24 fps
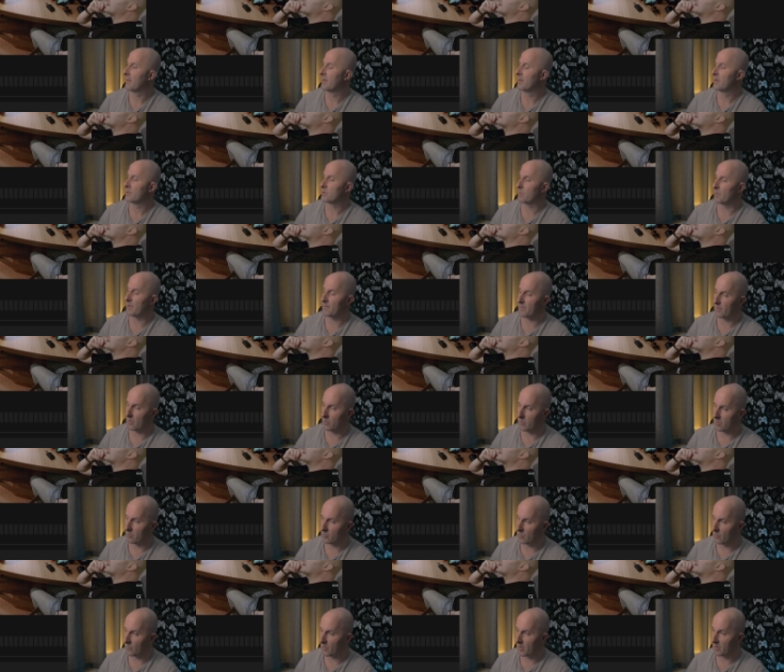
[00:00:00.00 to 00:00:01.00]
So before we
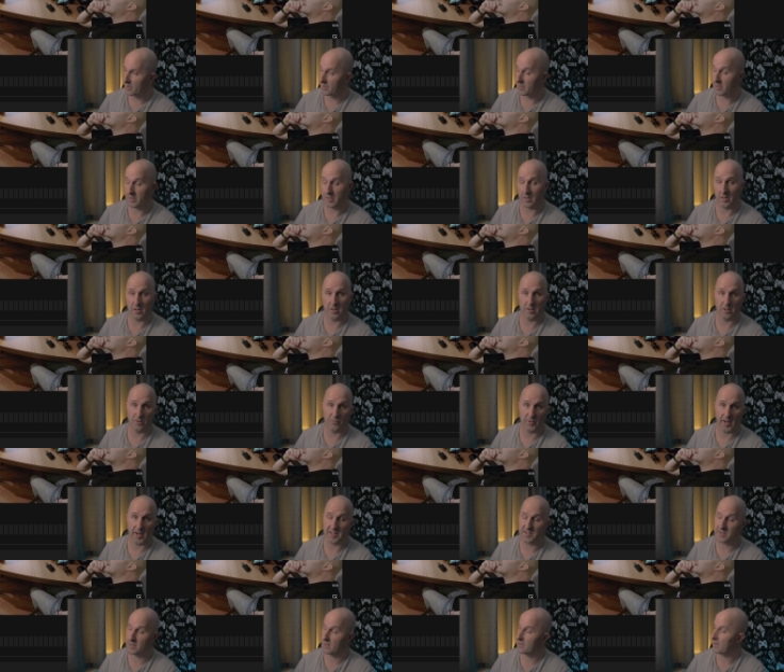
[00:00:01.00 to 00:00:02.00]
move on to the, the
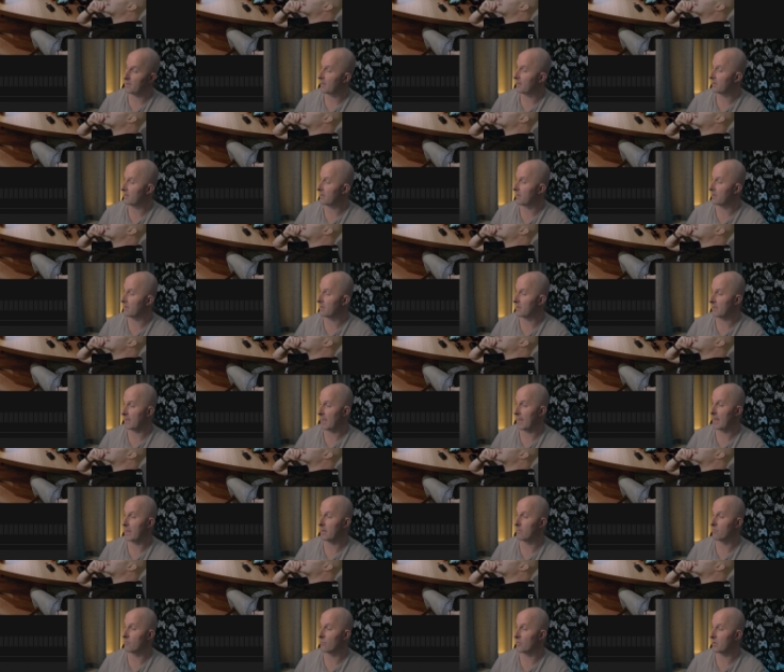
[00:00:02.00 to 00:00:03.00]
rest of the lighting, the
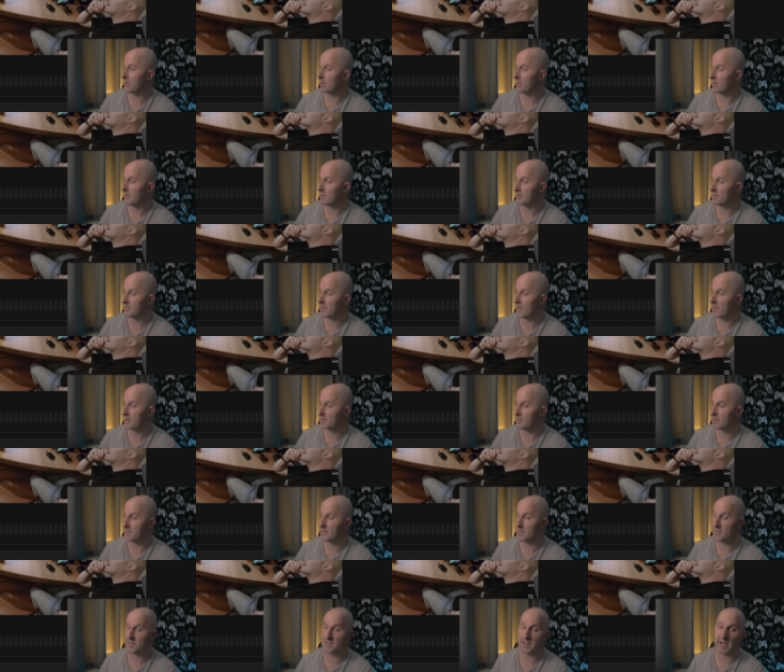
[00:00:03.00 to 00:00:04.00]
camera is
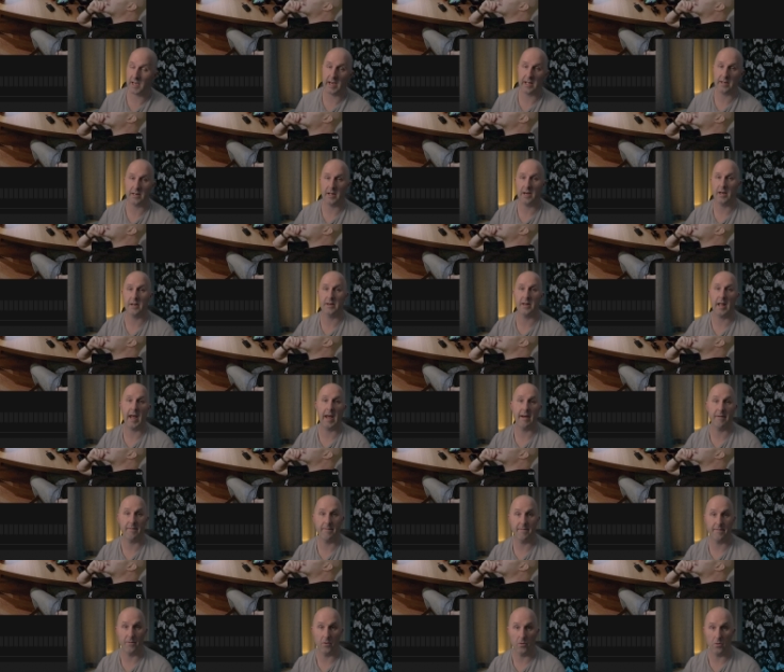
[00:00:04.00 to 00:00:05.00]
actually set at
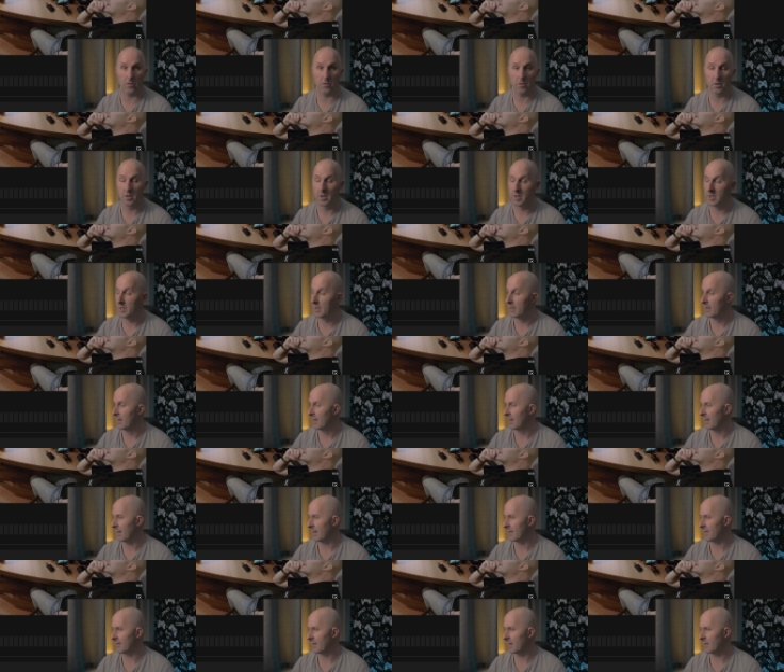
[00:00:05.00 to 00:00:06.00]
f4.
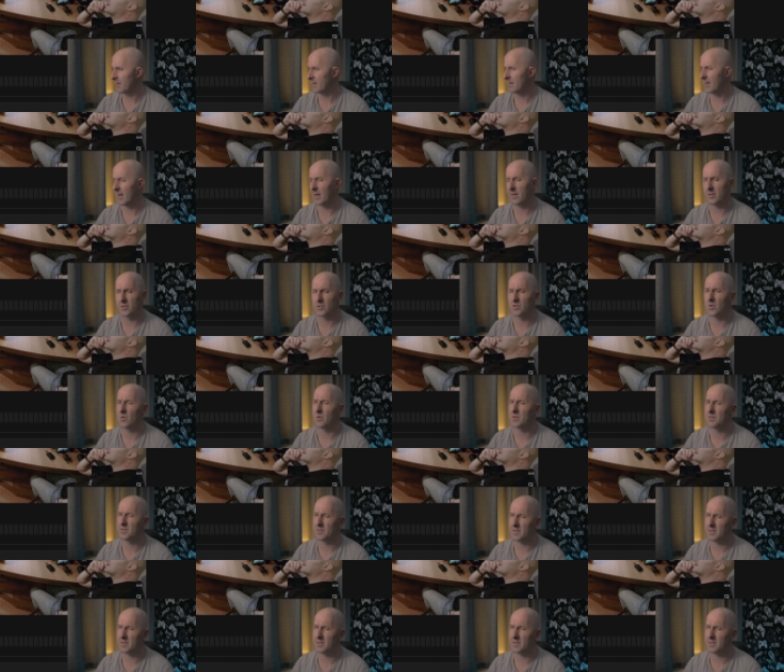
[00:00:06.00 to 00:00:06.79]
I think the ISO is